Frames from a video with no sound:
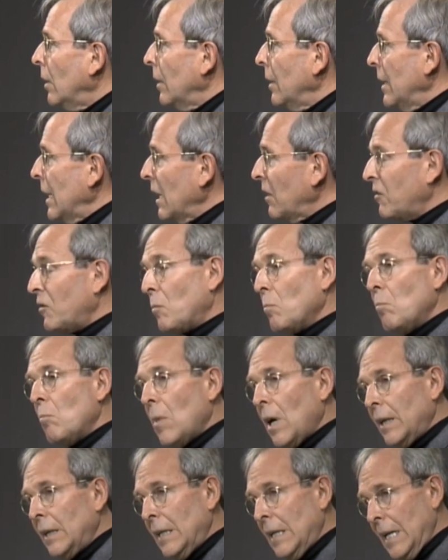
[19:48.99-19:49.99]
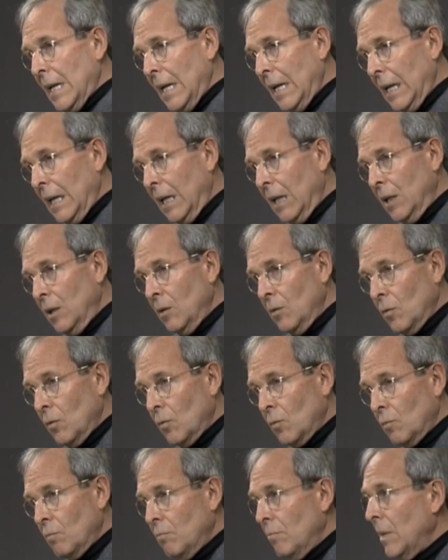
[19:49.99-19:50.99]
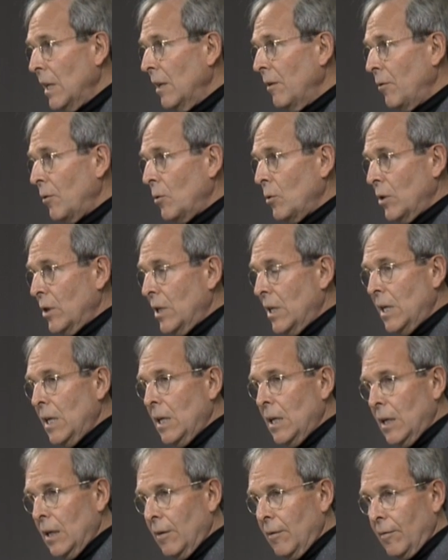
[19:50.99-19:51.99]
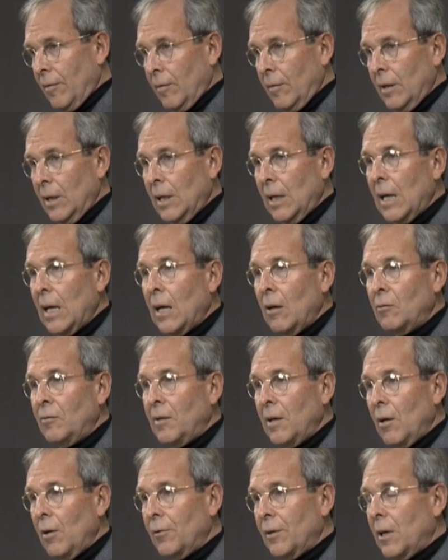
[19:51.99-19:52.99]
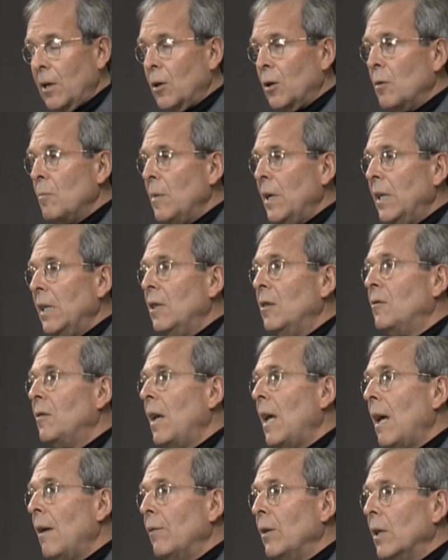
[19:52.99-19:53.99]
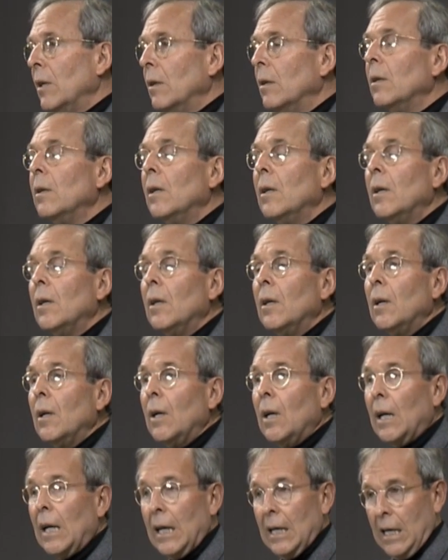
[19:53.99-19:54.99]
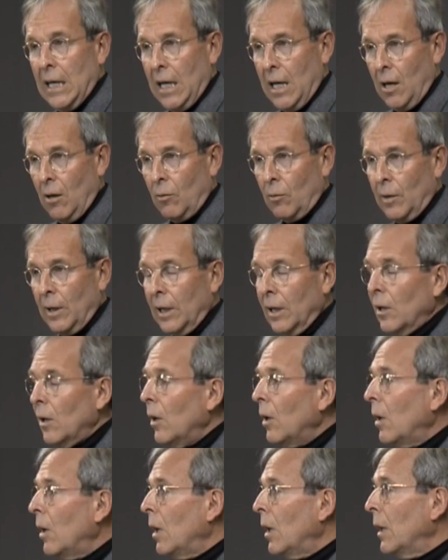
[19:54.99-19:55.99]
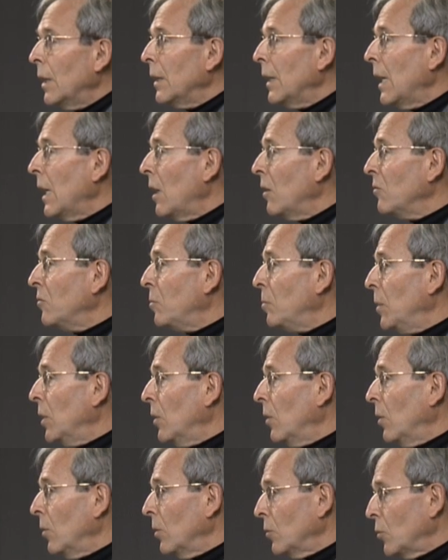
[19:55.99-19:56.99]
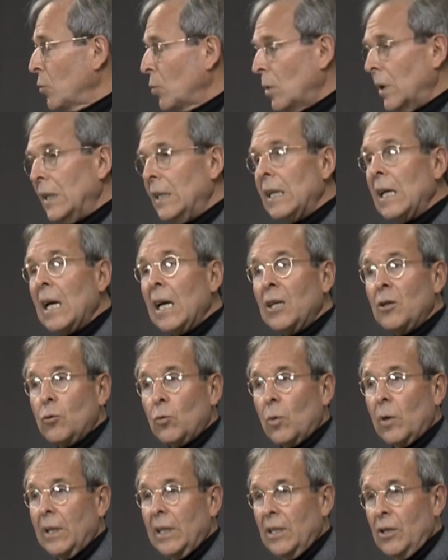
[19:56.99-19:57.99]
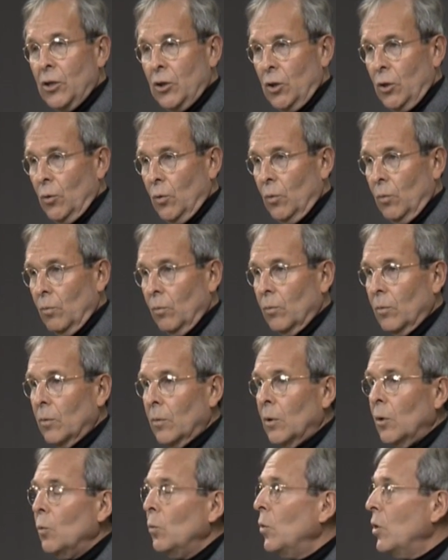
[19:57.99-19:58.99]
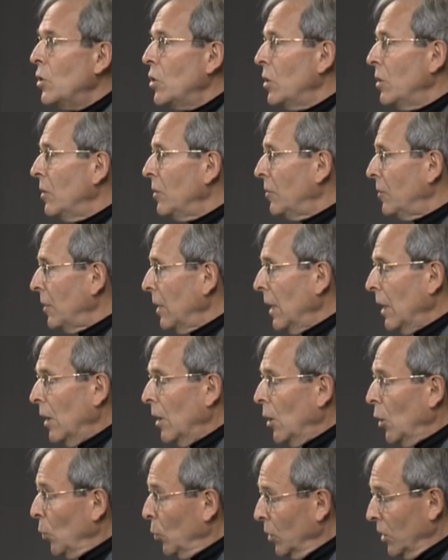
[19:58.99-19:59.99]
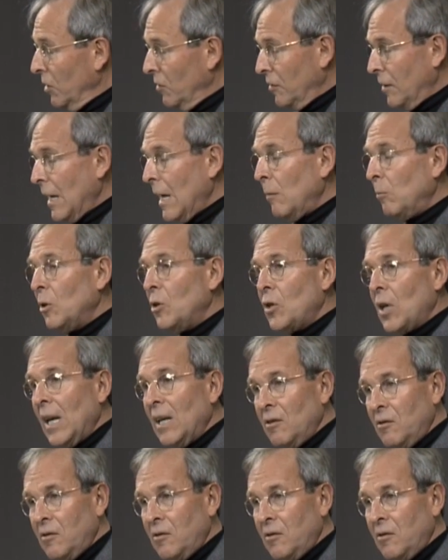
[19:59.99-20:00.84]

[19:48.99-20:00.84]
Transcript: Next Monday, May 13th, the House Healthcare Committee is having a hearing on House Bill 2922, which would establish a